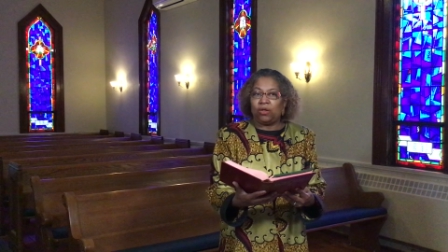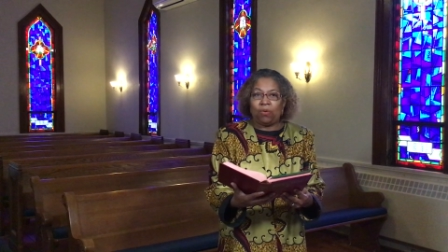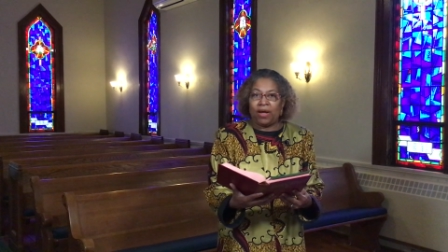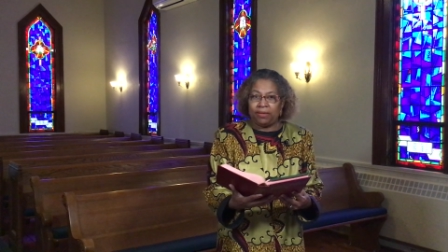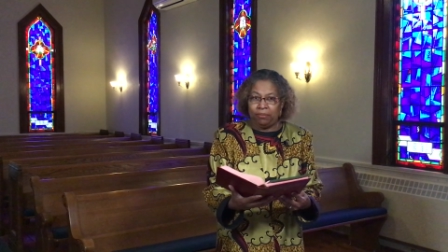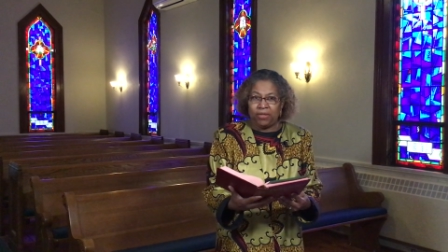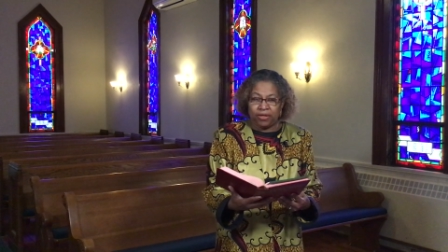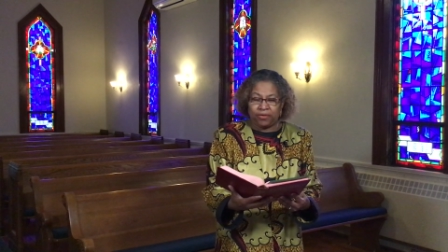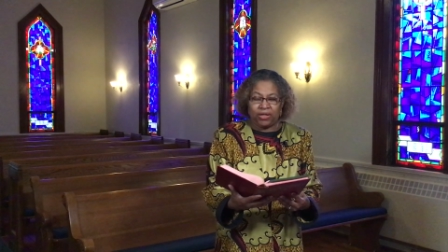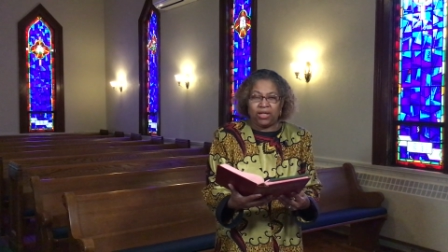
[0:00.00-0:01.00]
quite
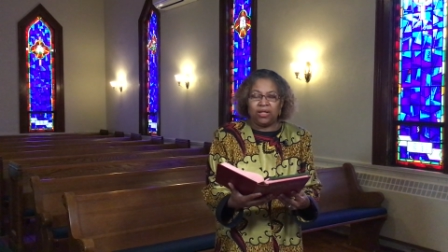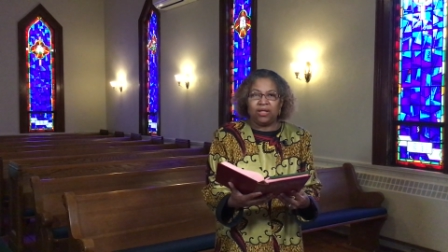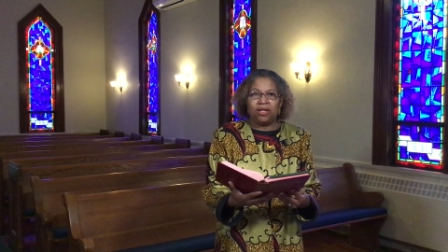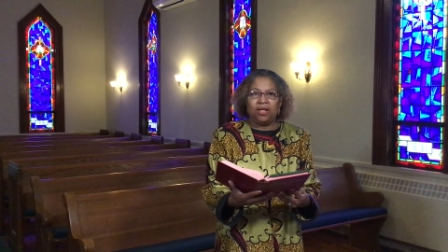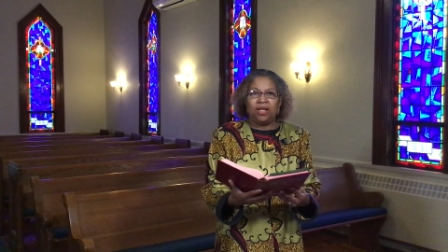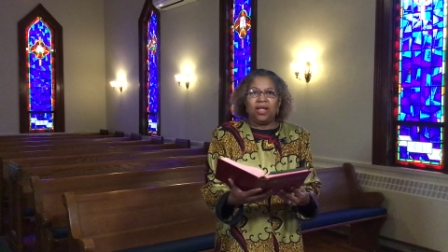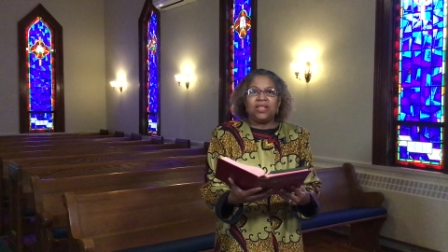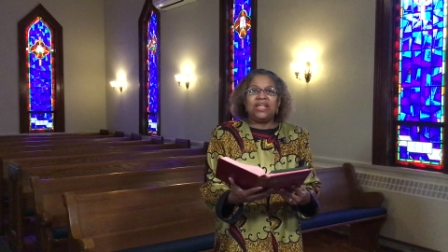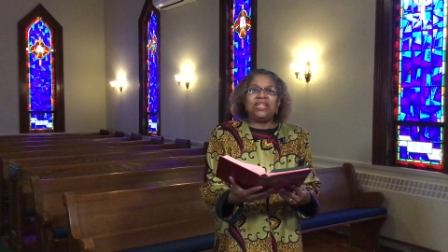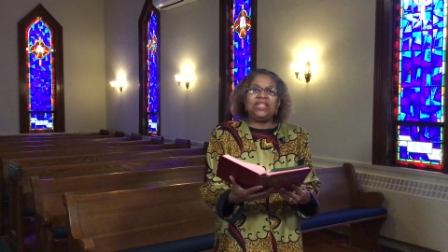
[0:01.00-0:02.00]
merry,
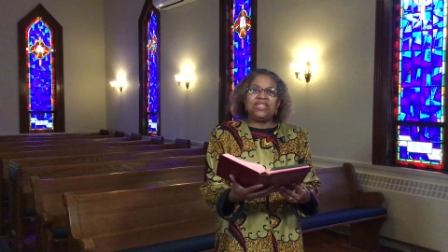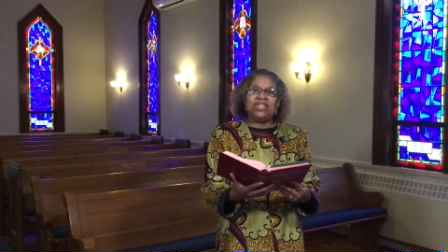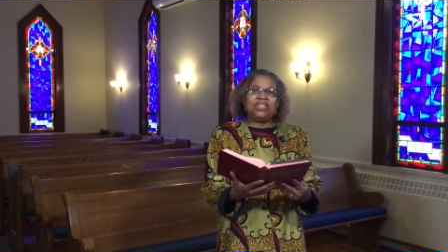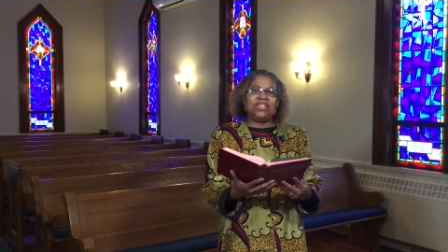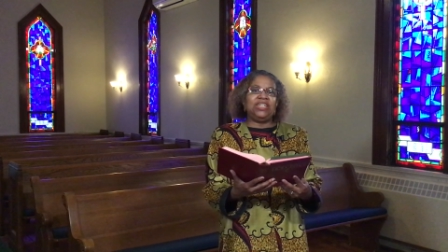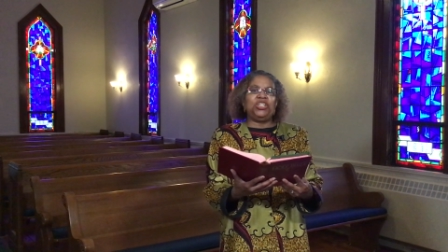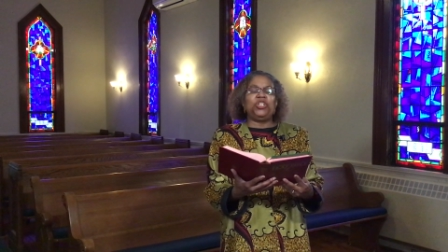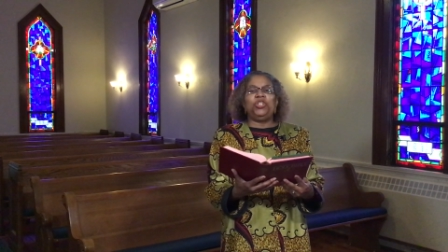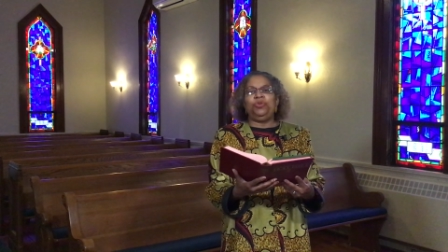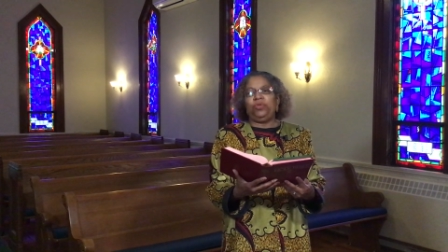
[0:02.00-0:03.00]
that he sent his
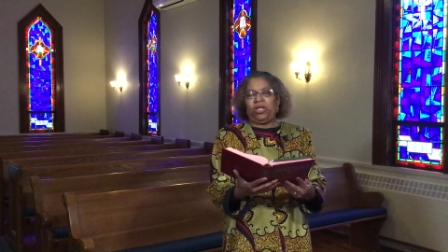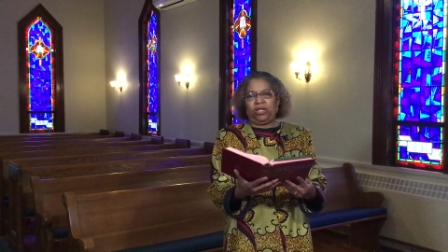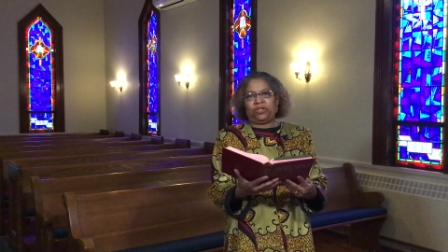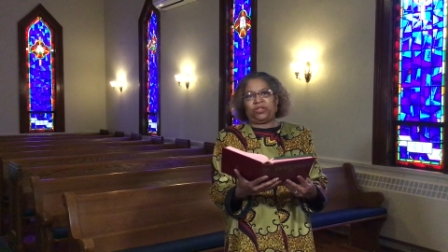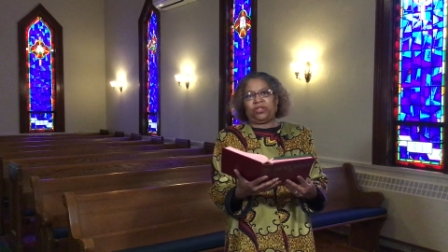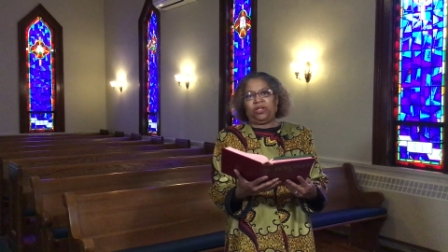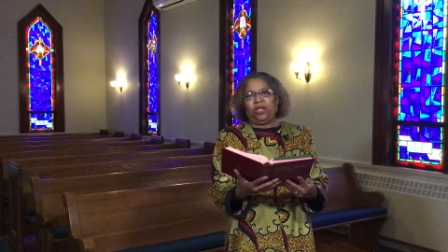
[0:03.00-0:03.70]
eunuchs